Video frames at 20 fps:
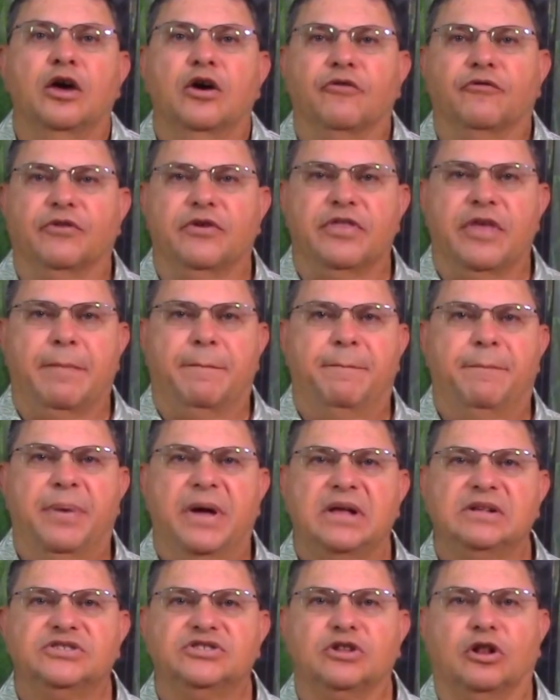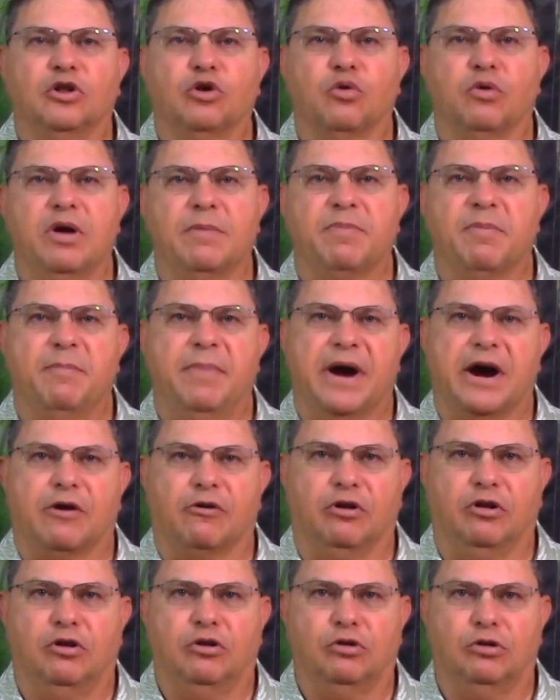For the pencil grip
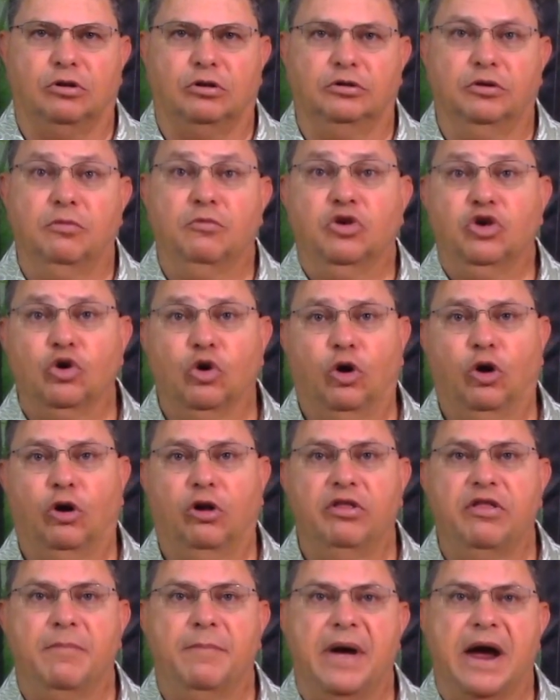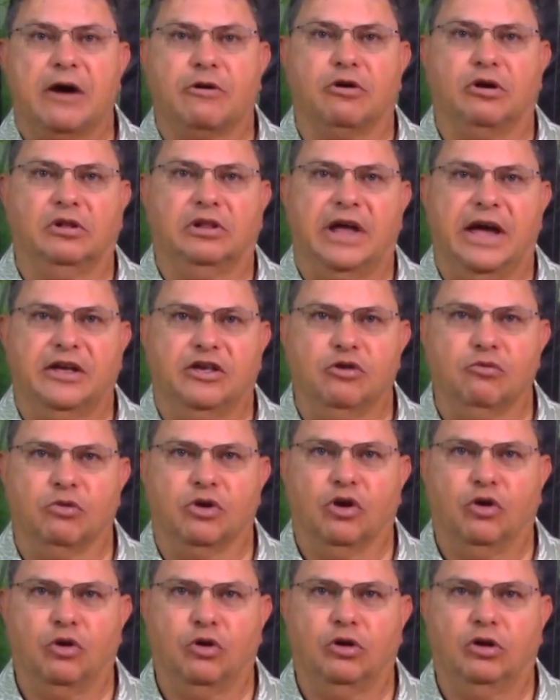barrel hold, you hold the barrel like you
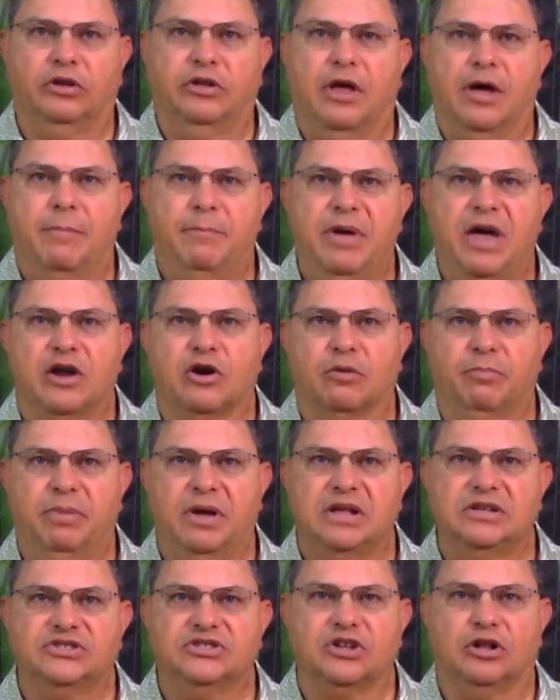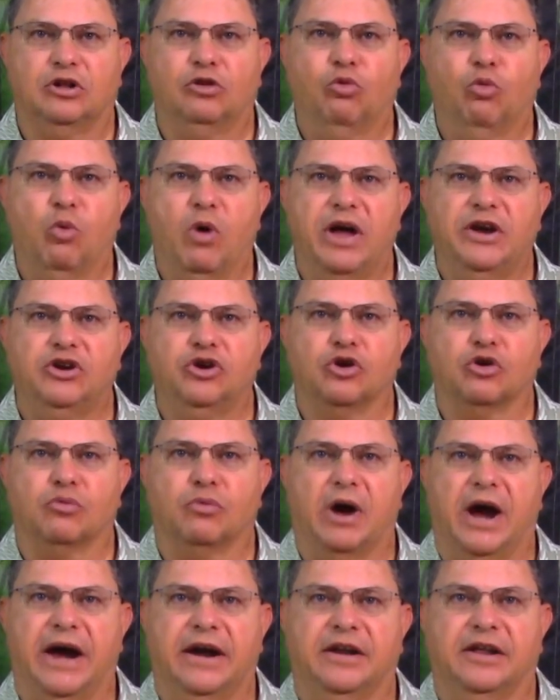would hold a pen or pencil when you're
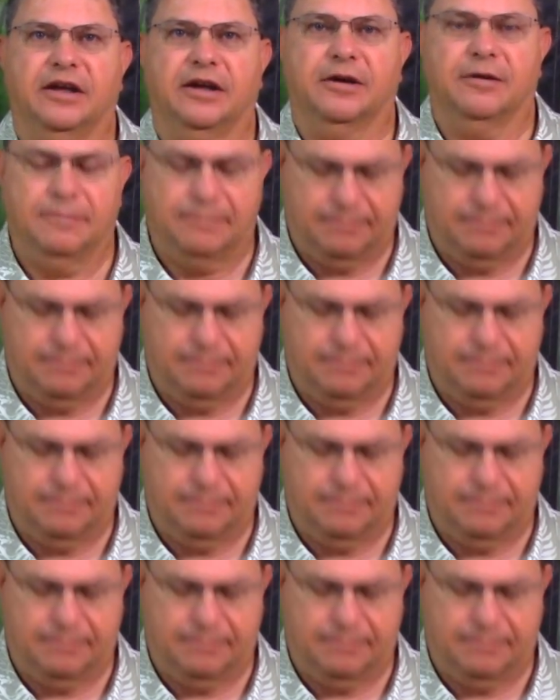writing.